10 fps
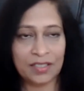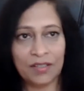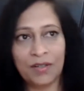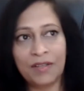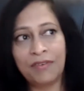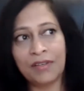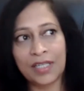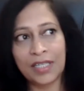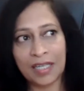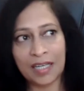So if you
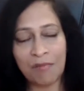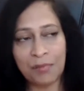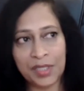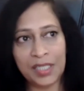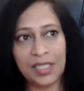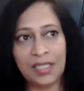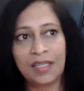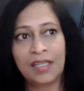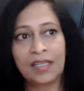are in a company,